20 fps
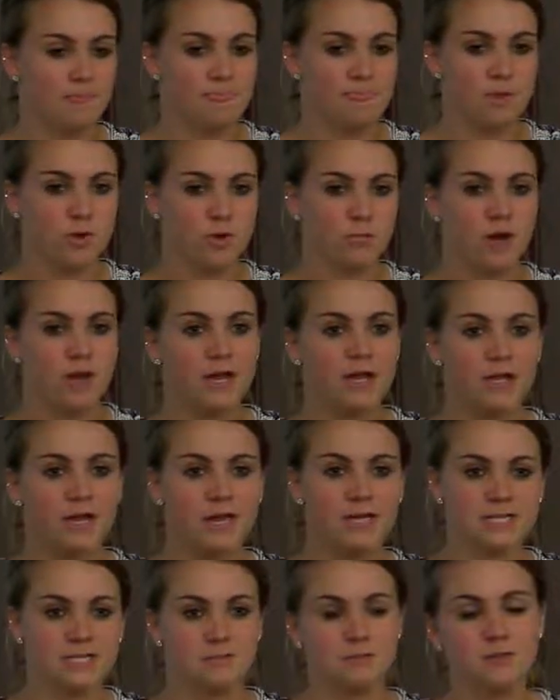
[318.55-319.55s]
your body
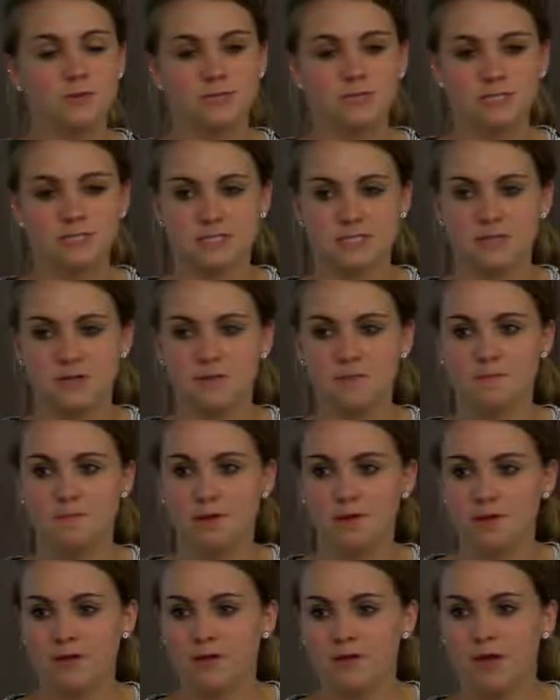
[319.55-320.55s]
has an immune system
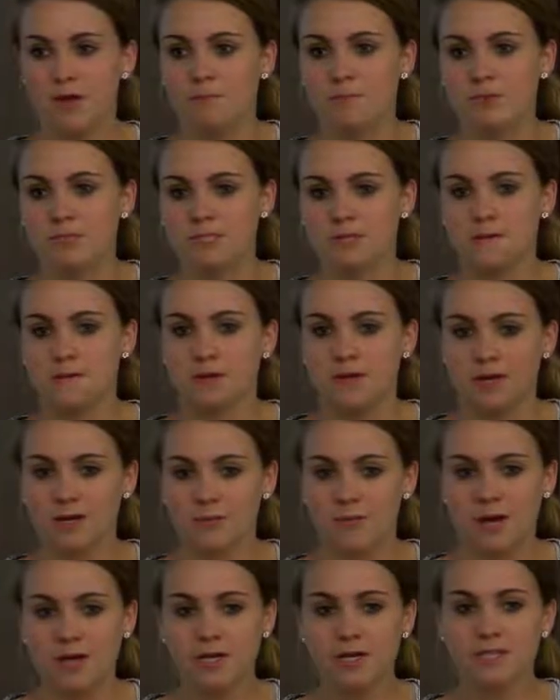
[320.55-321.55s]
that builds up
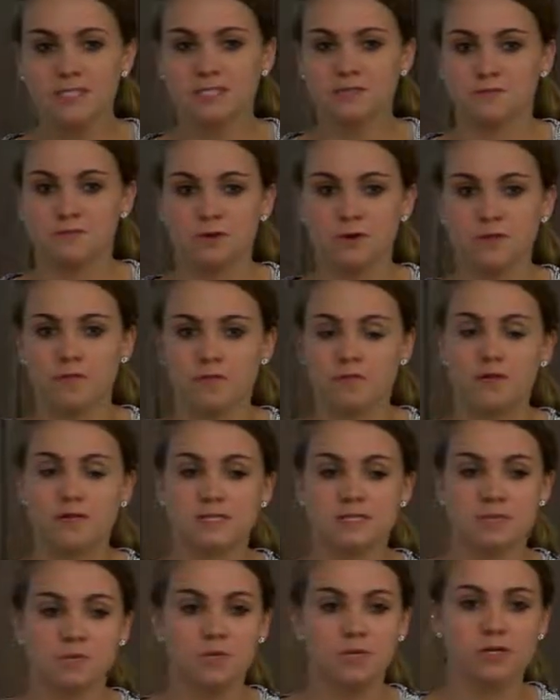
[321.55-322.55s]
antibodies to foreign
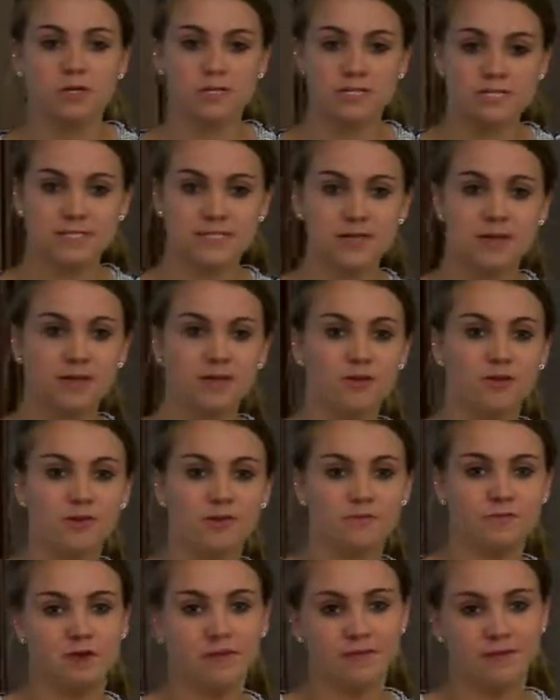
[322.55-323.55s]
things, so when you get sick, you
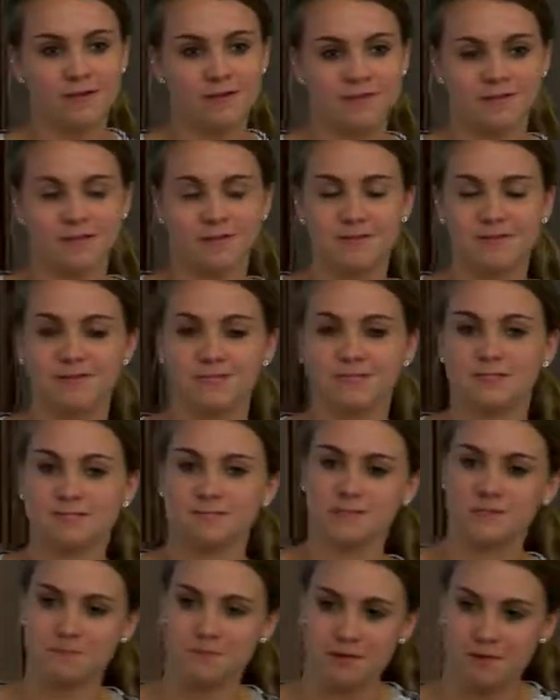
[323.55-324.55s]
can fight that sickness.
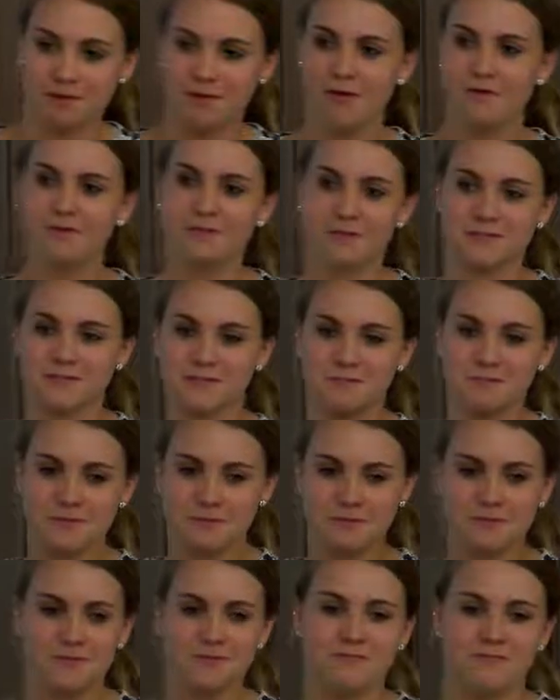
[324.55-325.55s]
Speaking of, because I'm
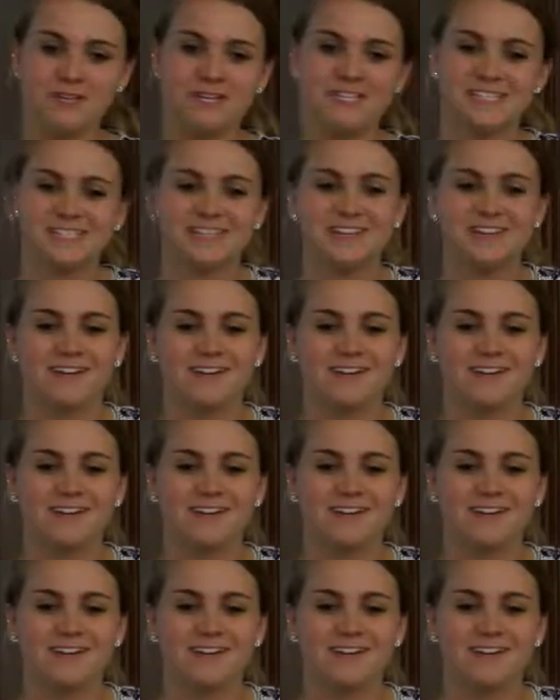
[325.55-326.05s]
losing my voice.